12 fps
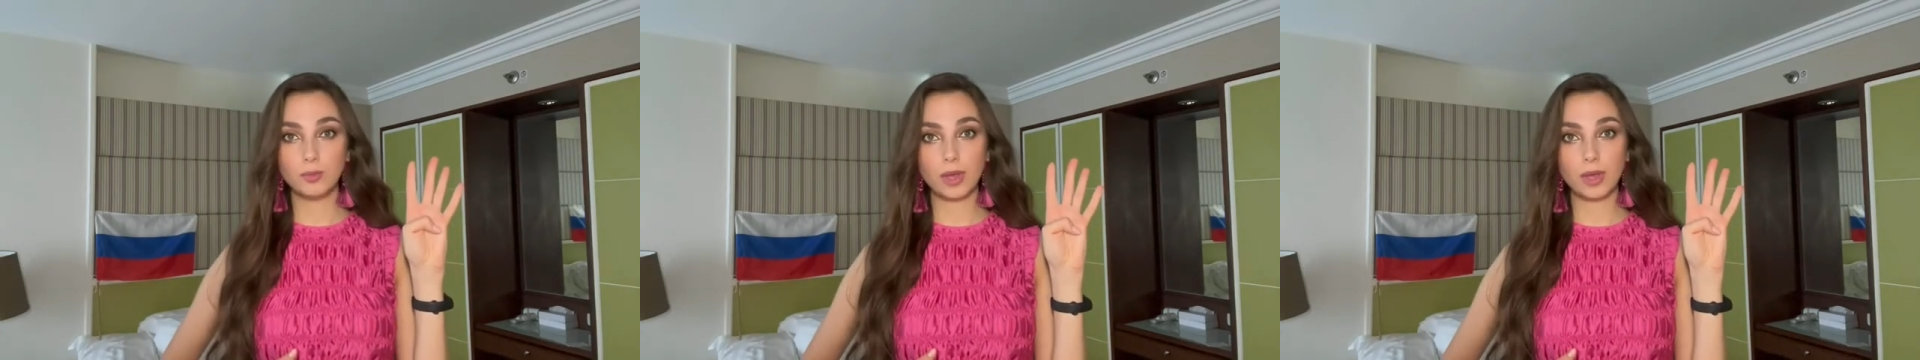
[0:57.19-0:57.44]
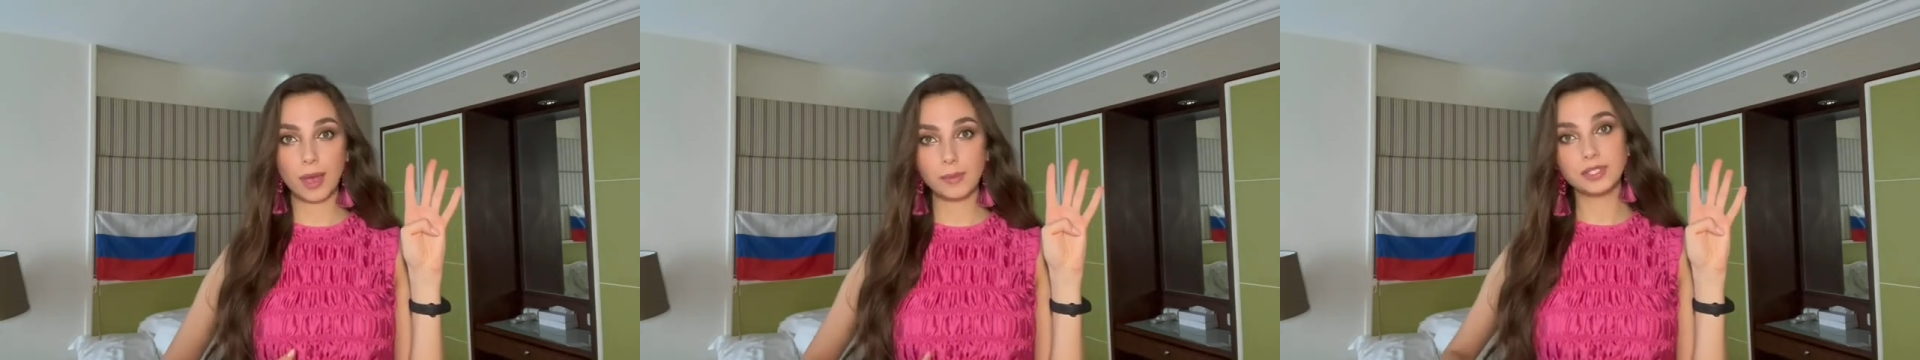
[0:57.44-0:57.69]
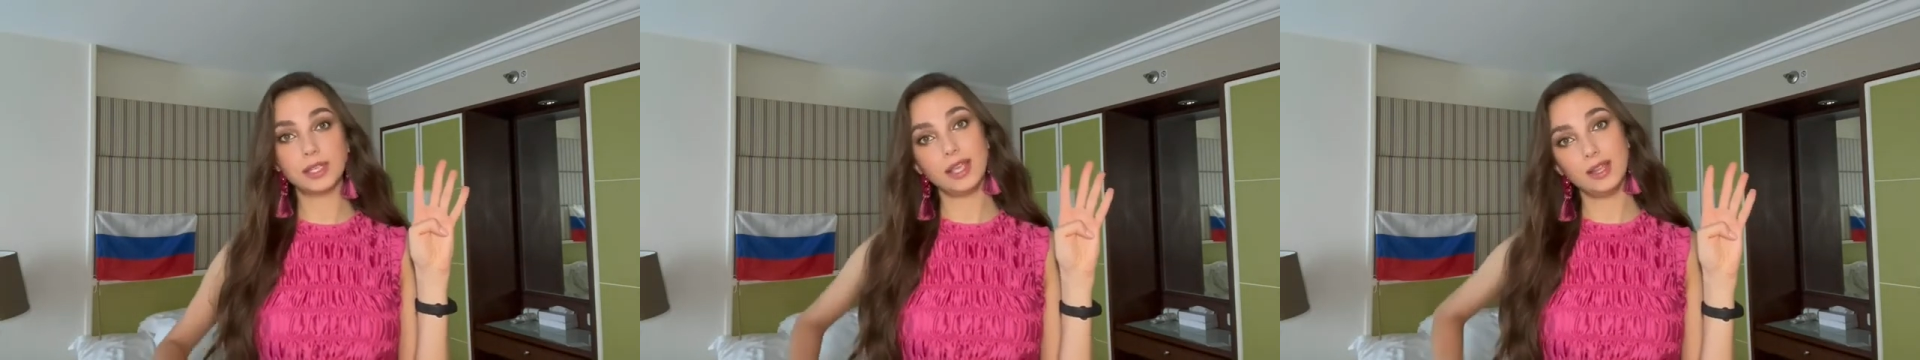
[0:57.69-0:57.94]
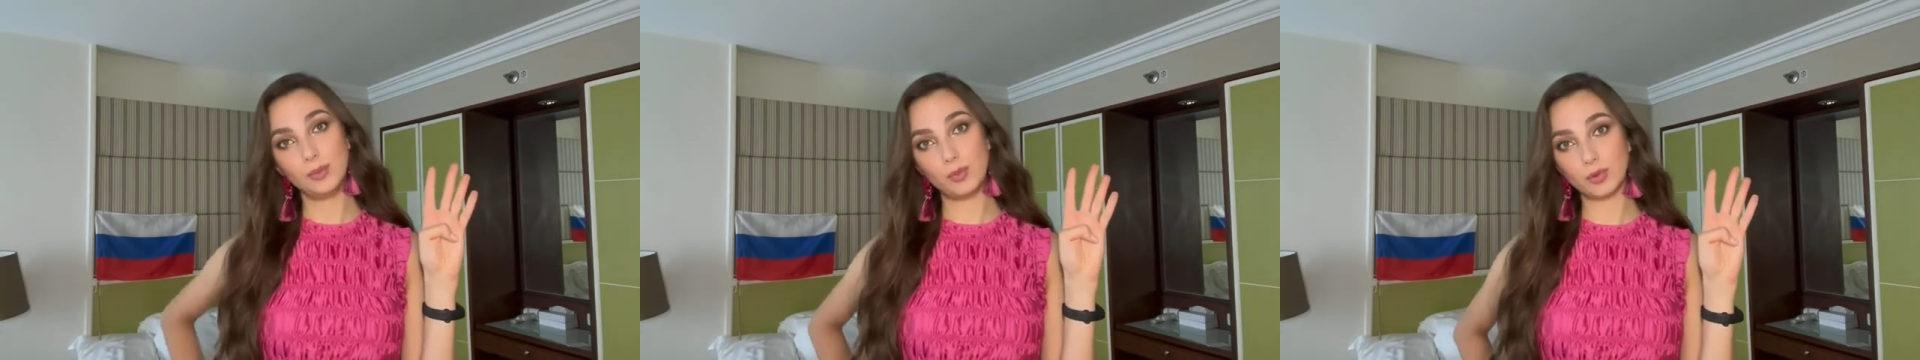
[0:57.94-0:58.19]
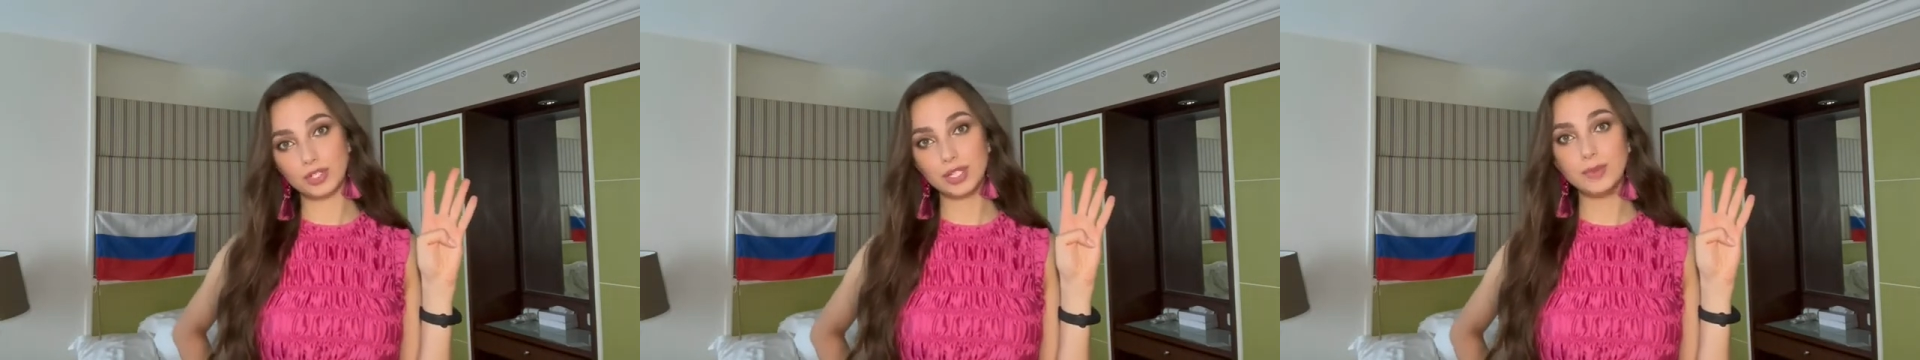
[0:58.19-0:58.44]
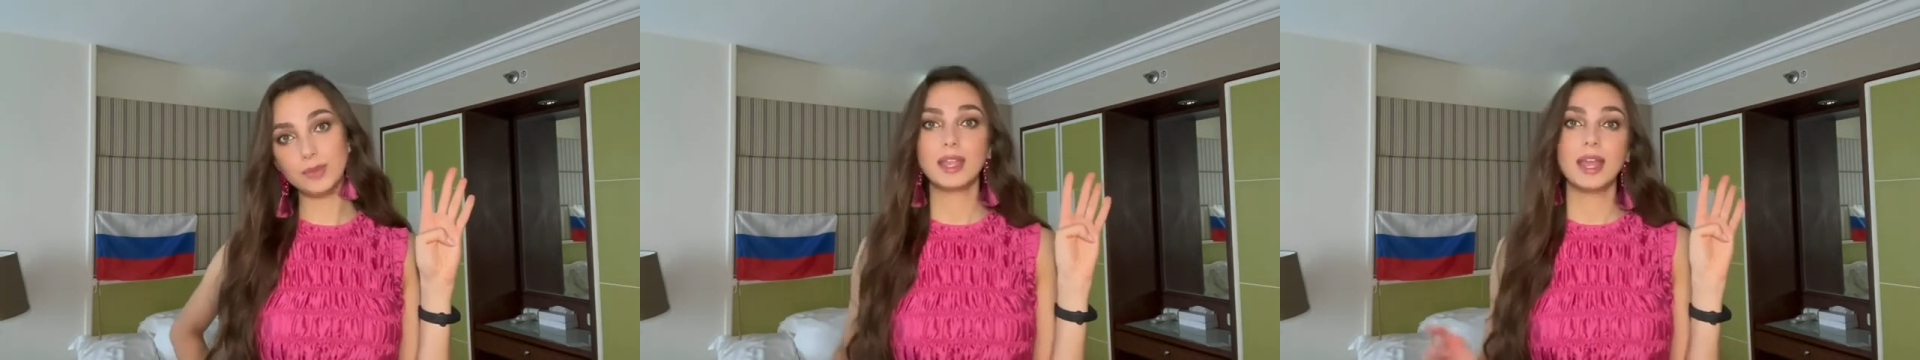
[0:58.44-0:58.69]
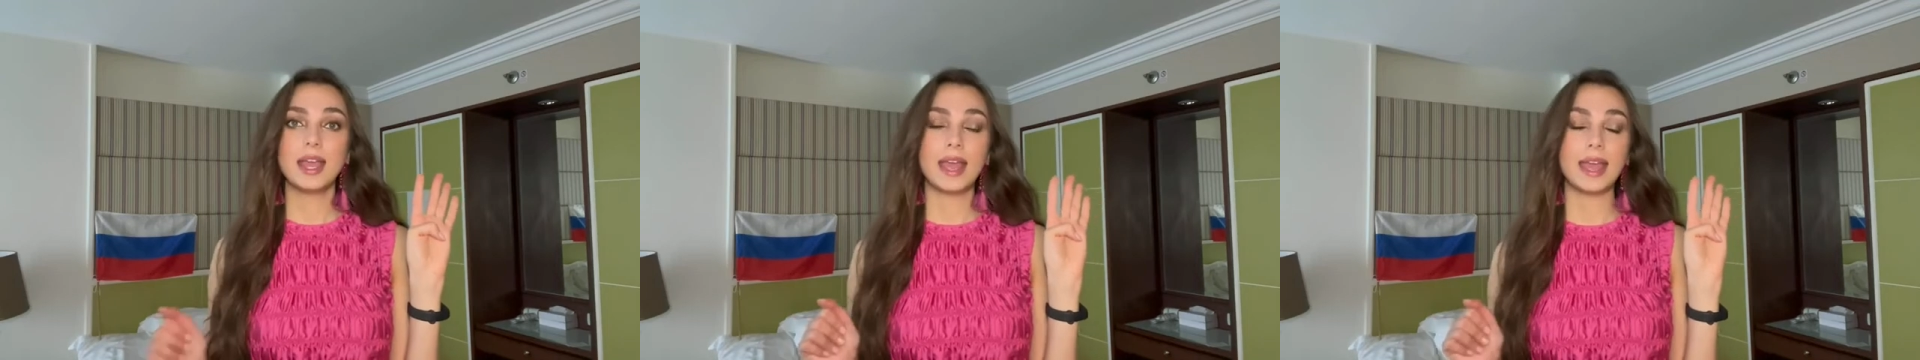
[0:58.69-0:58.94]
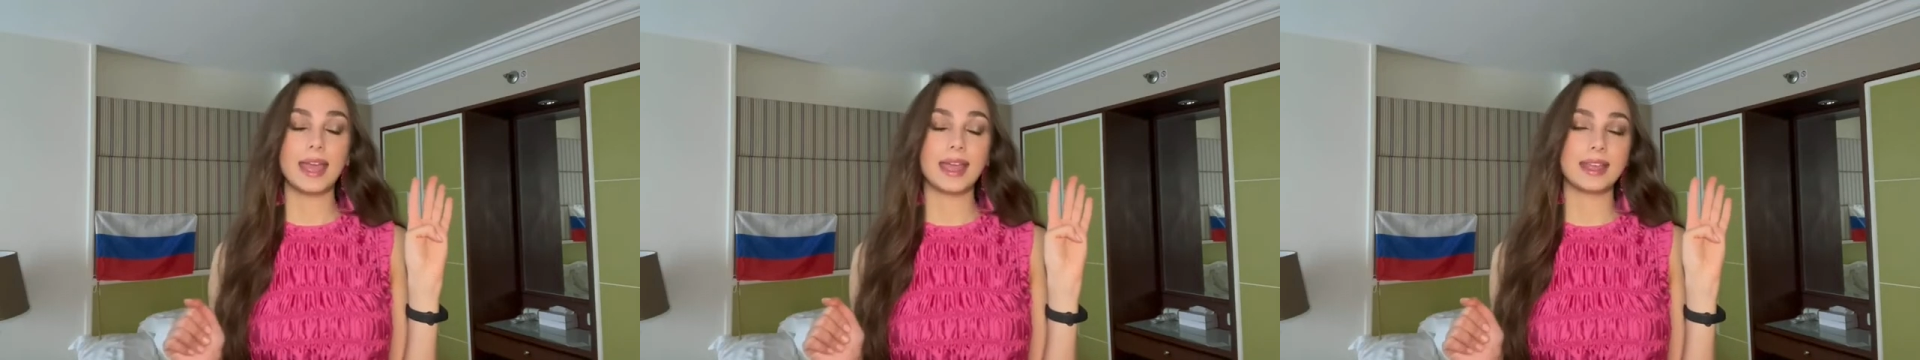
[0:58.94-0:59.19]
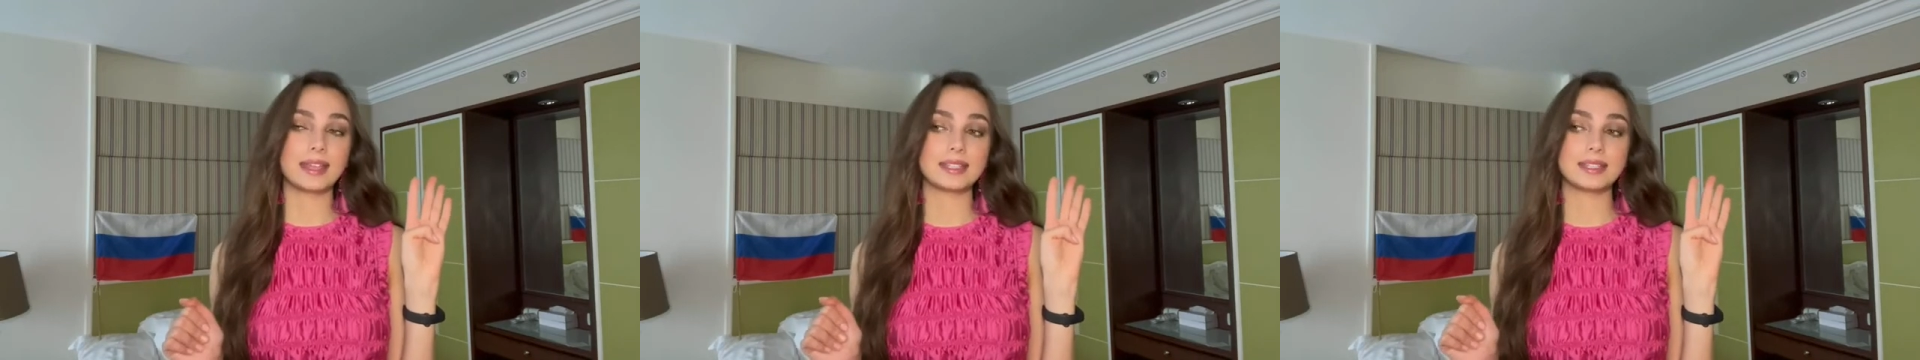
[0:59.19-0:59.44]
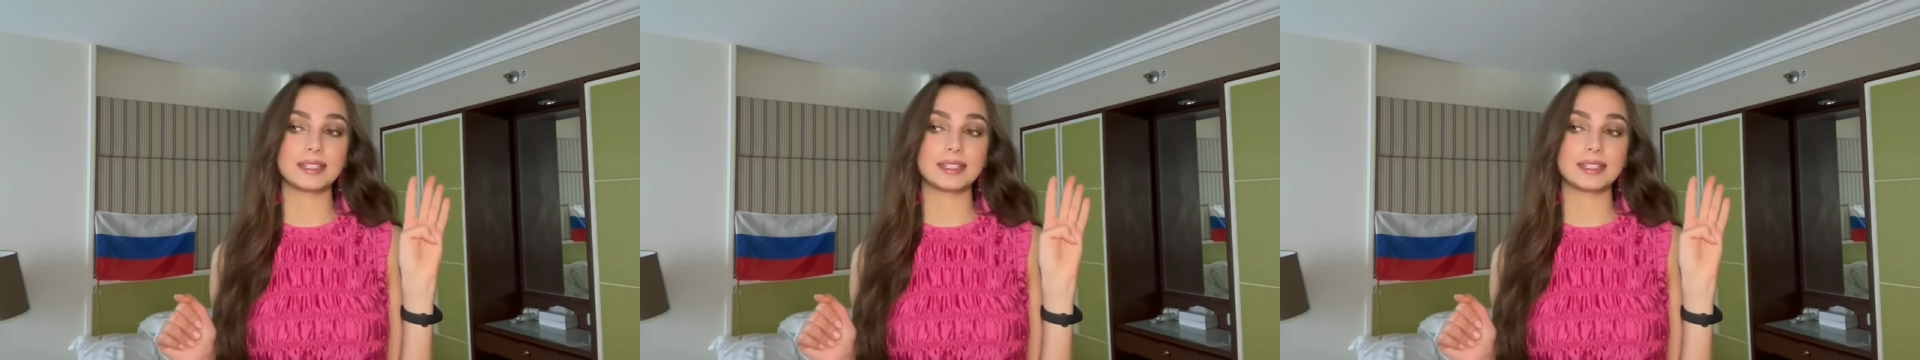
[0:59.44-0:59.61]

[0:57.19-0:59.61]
abs and booty, and